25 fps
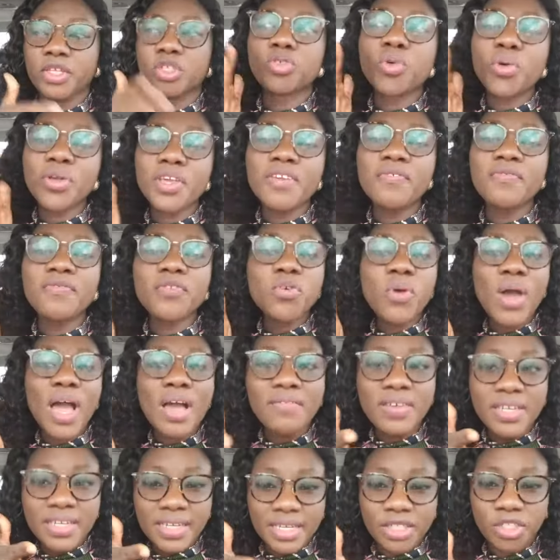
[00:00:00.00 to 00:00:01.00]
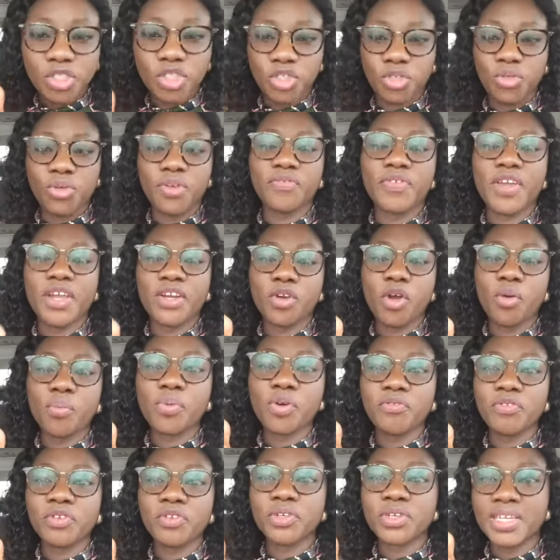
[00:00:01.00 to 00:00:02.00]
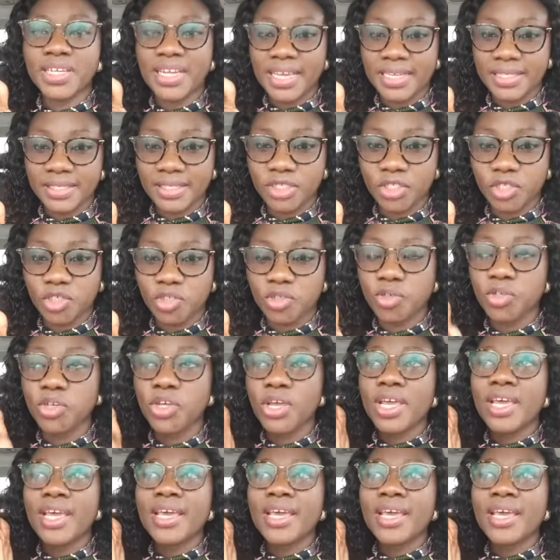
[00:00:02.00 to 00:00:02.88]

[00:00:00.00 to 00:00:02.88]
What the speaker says: So if you have an NGO, if you're a non-profit organization,